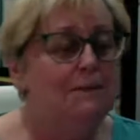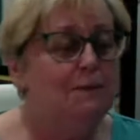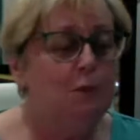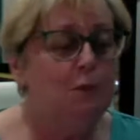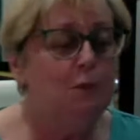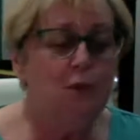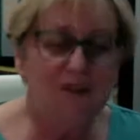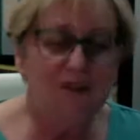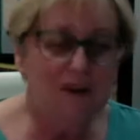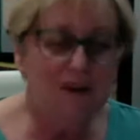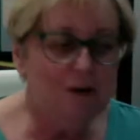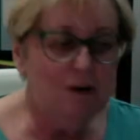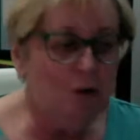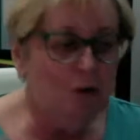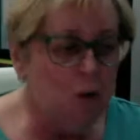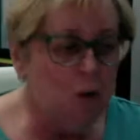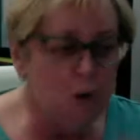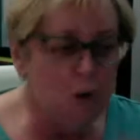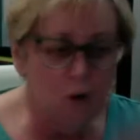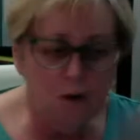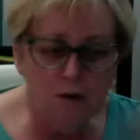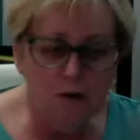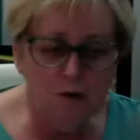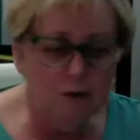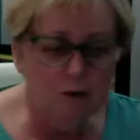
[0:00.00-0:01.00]
We've had a
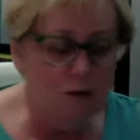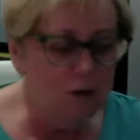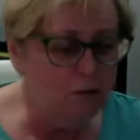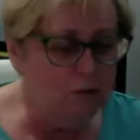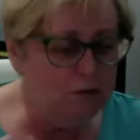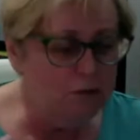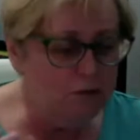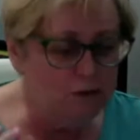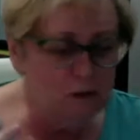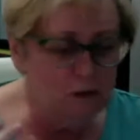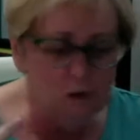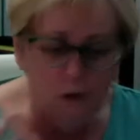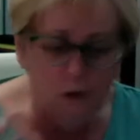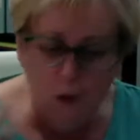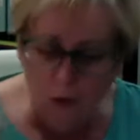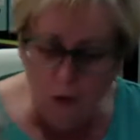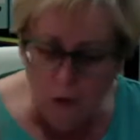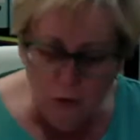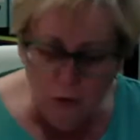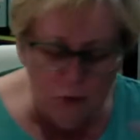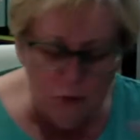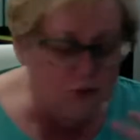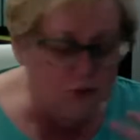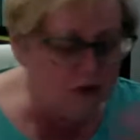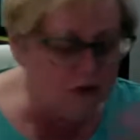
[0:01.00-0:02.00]
whole
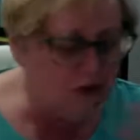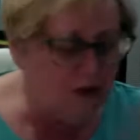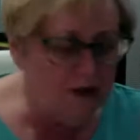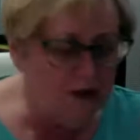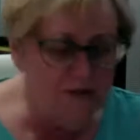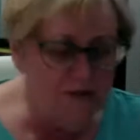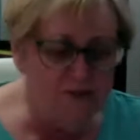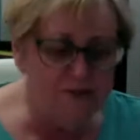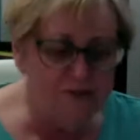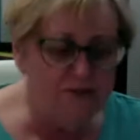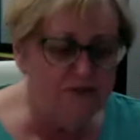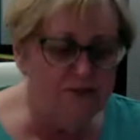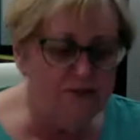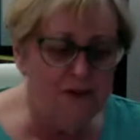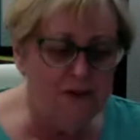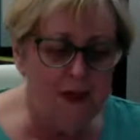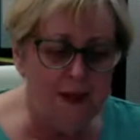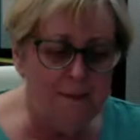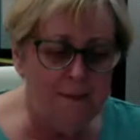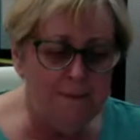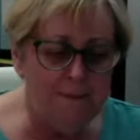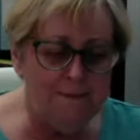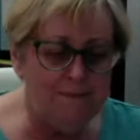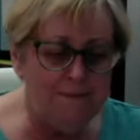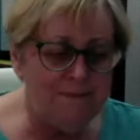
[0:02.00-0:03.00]
load of
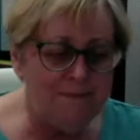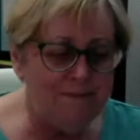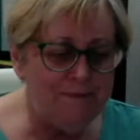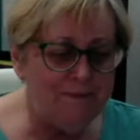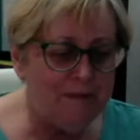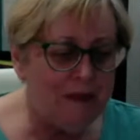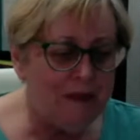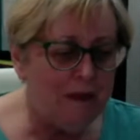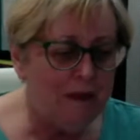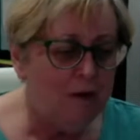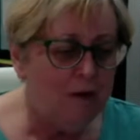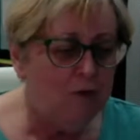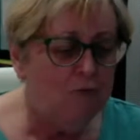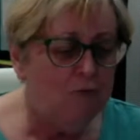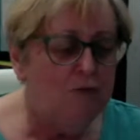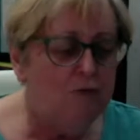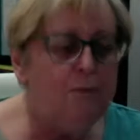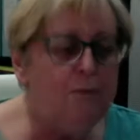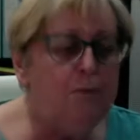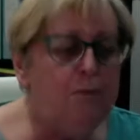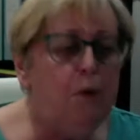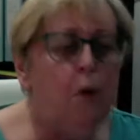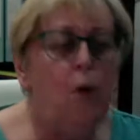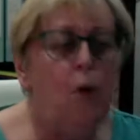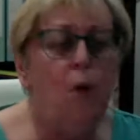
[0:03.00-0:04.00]

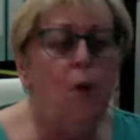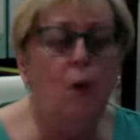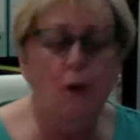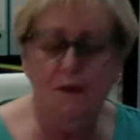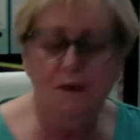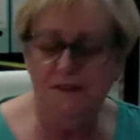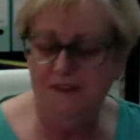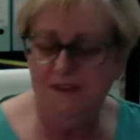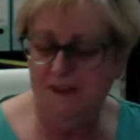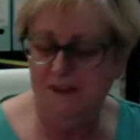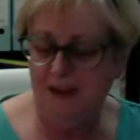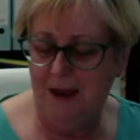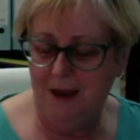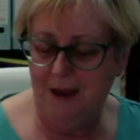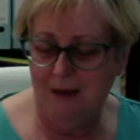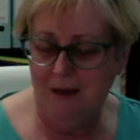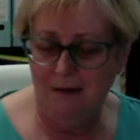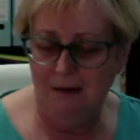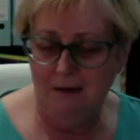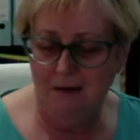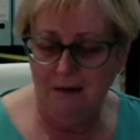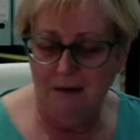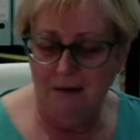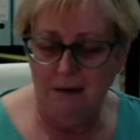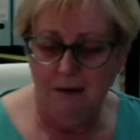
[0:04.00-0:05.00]
reporting
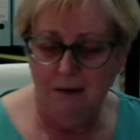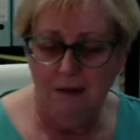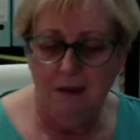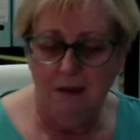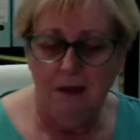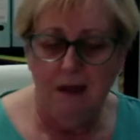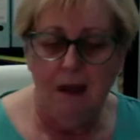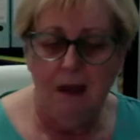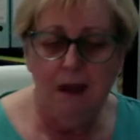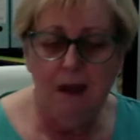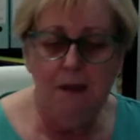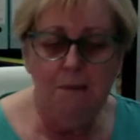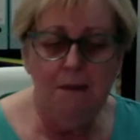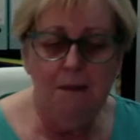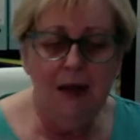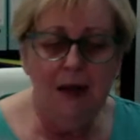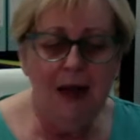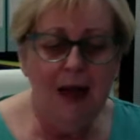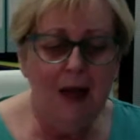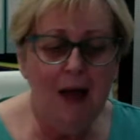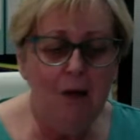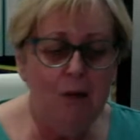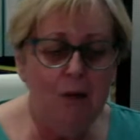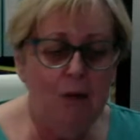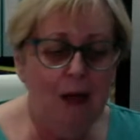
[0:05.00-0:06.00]

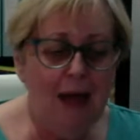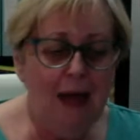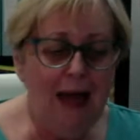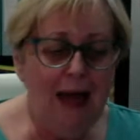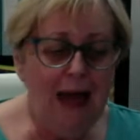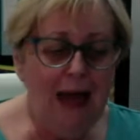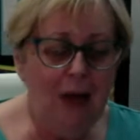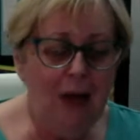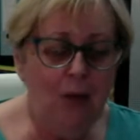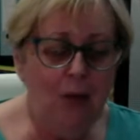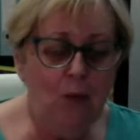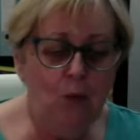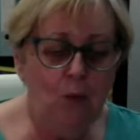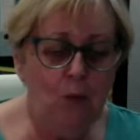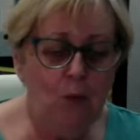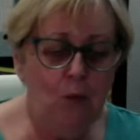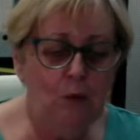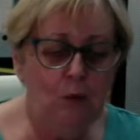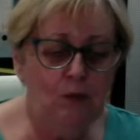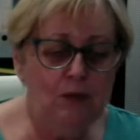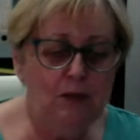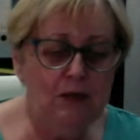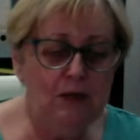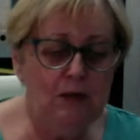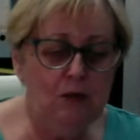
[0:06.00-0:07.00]
about how,
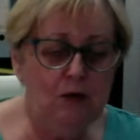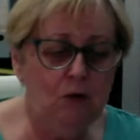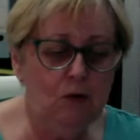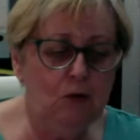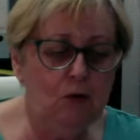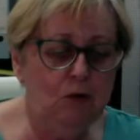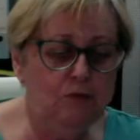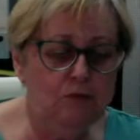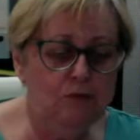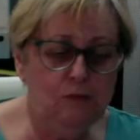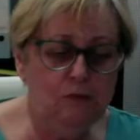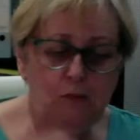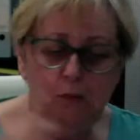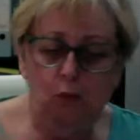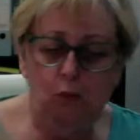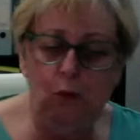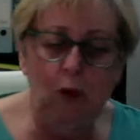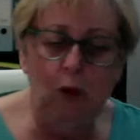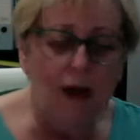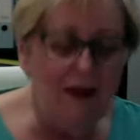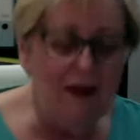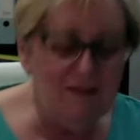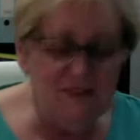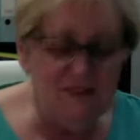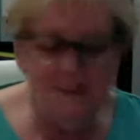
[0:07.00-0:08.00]
you know,
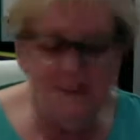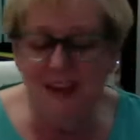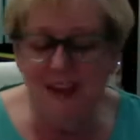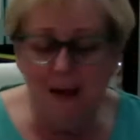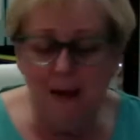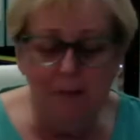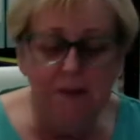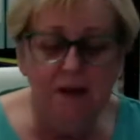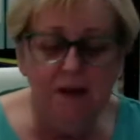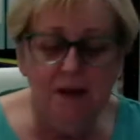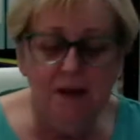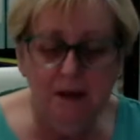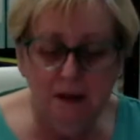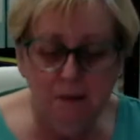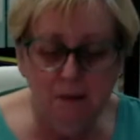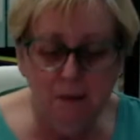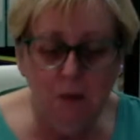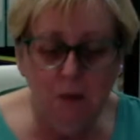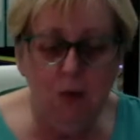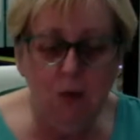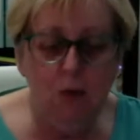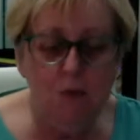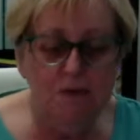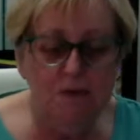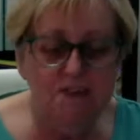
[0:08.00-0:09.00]
whatever's happening at the
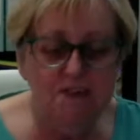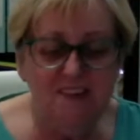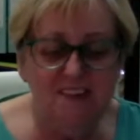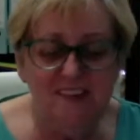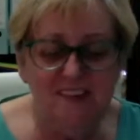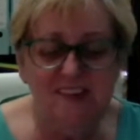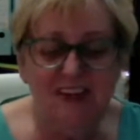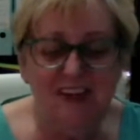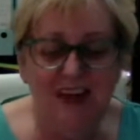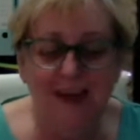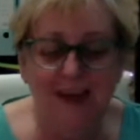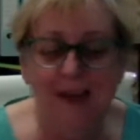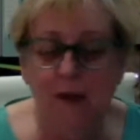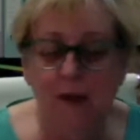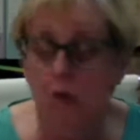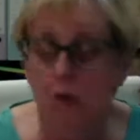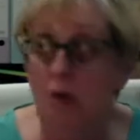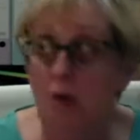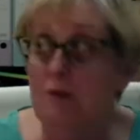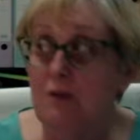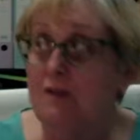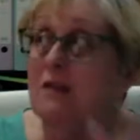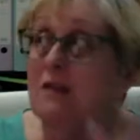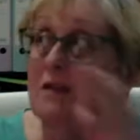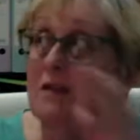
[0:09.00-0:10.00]
moment is like it
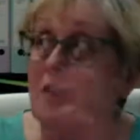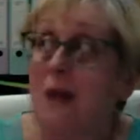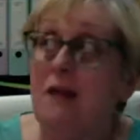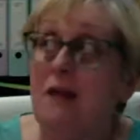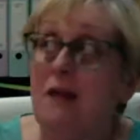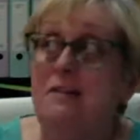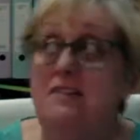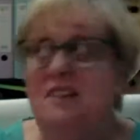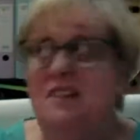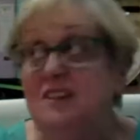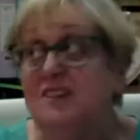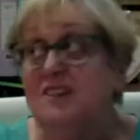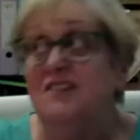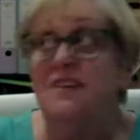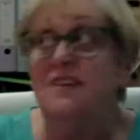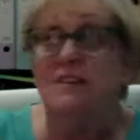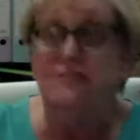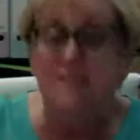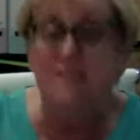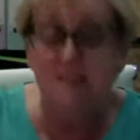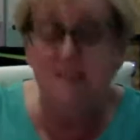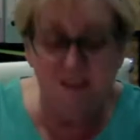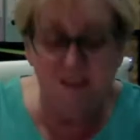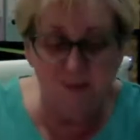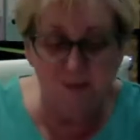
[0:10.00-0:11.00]
was in
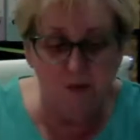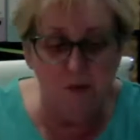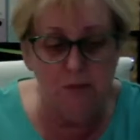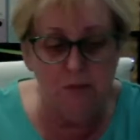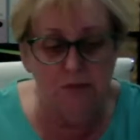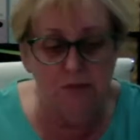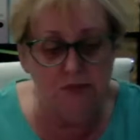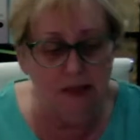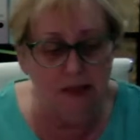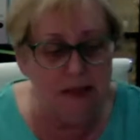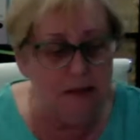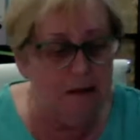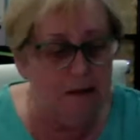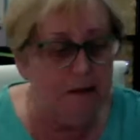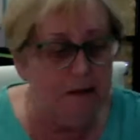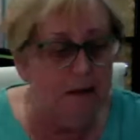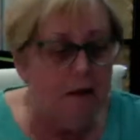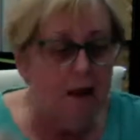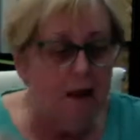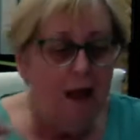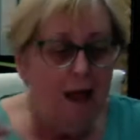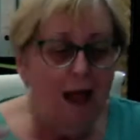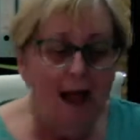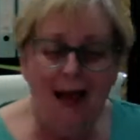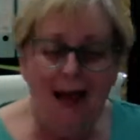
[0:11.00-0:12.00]
1970 something,
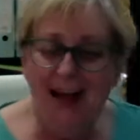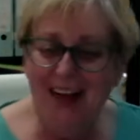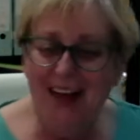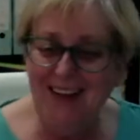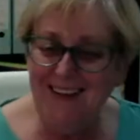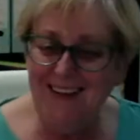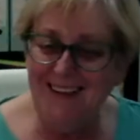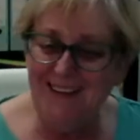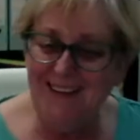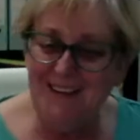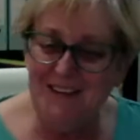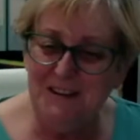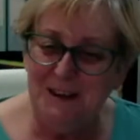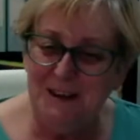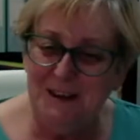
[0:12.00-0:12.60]
and